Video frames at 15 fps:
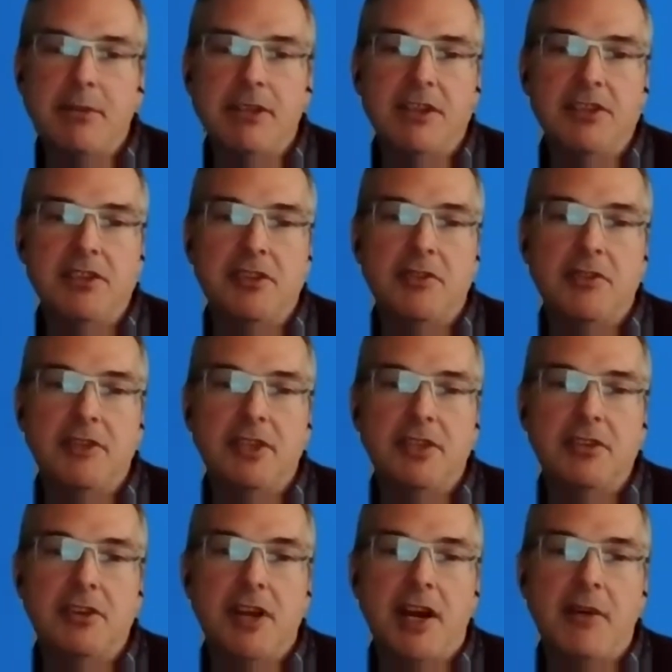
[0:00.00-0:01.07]
but did
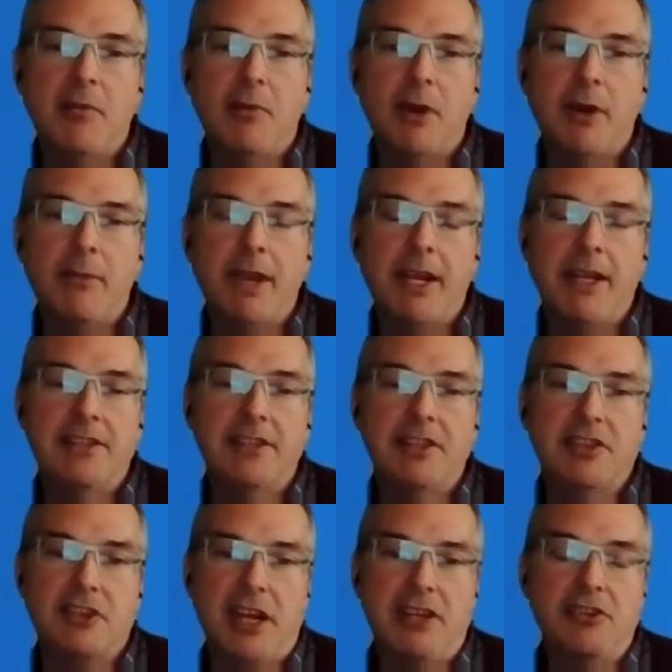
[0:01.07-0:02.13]
you not want to make a
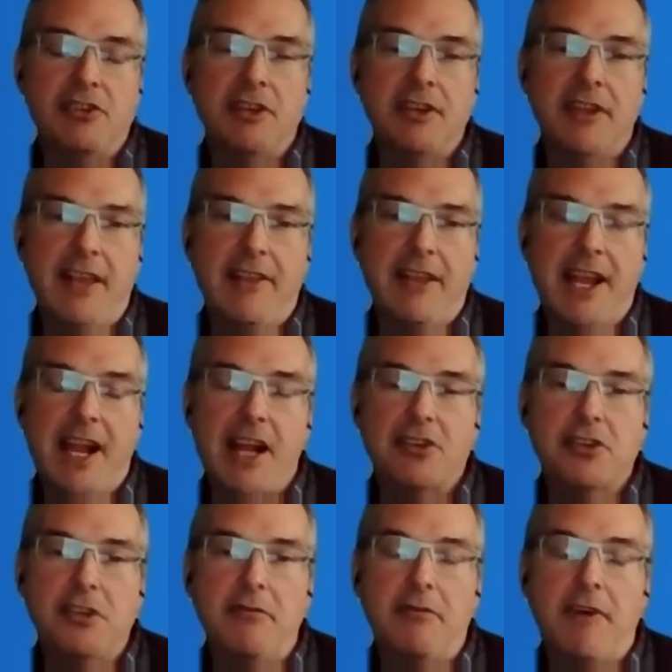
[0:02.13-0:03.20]
suggestion that they
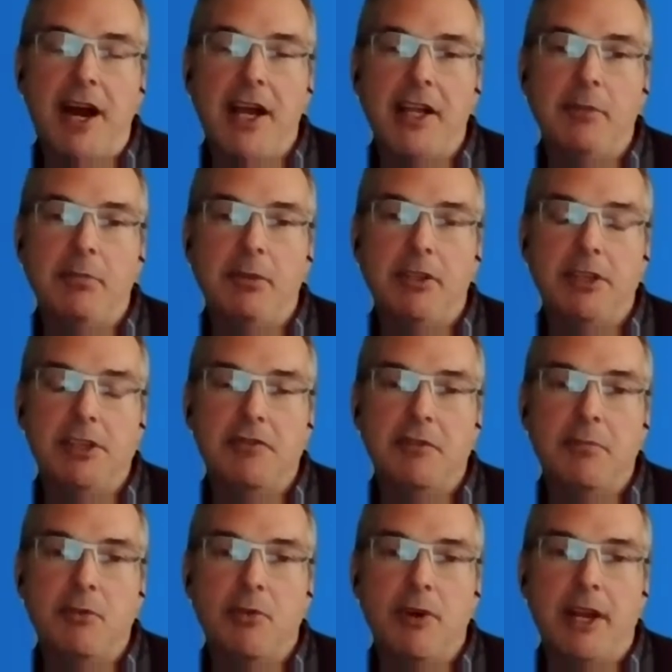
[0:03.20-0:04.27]
actually file a police
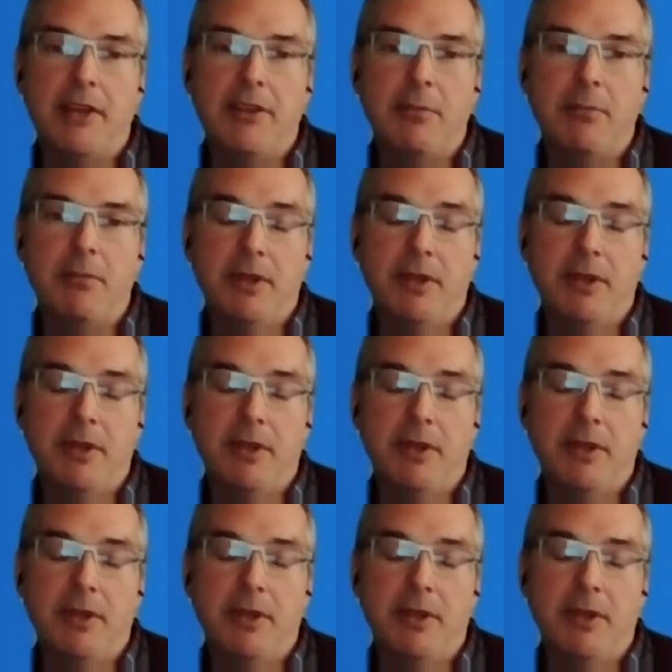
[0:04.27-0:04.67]
report at